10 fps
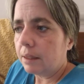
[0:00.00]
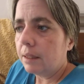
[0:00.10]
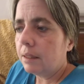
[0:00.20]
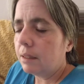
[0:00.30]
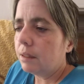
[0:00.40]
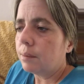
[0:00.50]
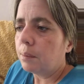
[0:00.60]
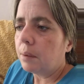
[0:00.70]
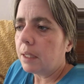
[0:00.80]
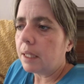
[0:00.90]
This is
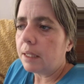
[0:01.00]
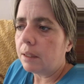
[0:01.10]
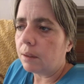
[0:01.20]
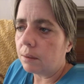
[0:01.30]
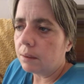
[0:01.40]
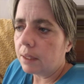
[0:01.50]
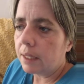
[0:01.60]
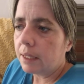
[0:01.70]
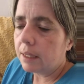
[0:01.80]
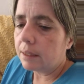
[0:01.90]
what I don't
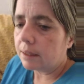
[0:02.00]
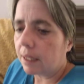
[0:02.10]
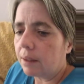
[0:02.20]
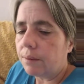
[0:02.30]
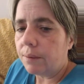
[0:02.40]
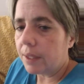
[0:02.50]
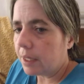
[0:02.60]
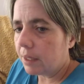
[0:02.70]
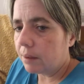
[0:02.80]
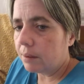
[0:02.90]
like, is that
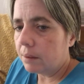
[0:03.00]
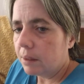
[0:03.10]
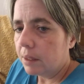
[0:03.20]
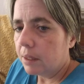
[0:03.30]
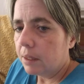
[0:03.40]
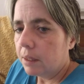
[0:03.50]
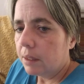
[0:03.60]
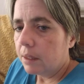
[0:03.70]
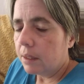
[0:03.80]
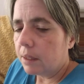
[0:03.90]
video
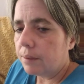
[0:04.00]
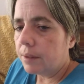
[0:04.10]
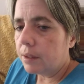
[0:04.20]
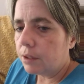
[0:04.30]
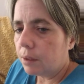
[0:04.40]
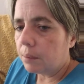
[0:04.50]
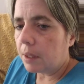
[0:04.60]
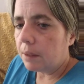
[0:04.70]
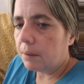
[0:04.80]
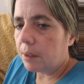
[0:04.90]
of the
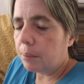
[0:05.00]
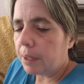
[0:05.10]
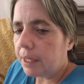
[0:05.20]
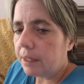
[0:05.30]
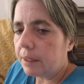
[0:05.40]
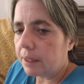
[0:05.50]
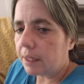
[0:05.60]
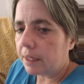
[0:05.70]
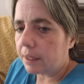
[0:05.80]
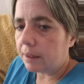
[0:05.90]
chihuahua biting the
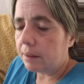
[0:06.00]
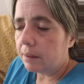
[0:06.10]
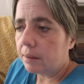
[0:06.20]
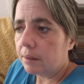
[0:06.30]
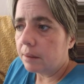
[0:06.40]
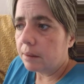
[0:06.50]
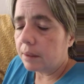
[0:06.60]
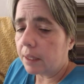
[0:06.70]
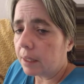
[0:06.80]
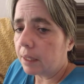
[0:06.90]
kid.
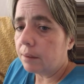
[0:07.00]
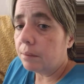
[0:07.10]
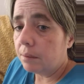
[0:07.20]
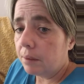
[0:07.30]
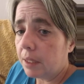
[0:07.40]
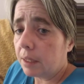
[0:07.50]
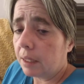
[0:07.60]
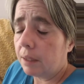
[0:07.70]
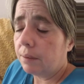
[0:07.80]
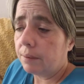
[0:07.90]
Like, I
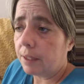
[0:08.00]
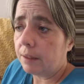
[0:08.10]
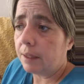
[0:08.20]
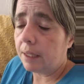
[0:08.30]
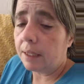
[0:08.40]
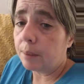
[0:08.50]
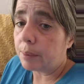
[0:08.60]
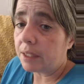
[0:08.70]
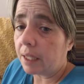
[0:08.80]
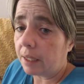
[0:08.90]
really found that
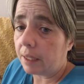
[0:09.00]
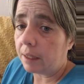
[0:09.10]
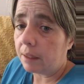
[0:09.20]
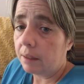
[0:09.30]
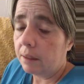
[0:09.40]
upsetting.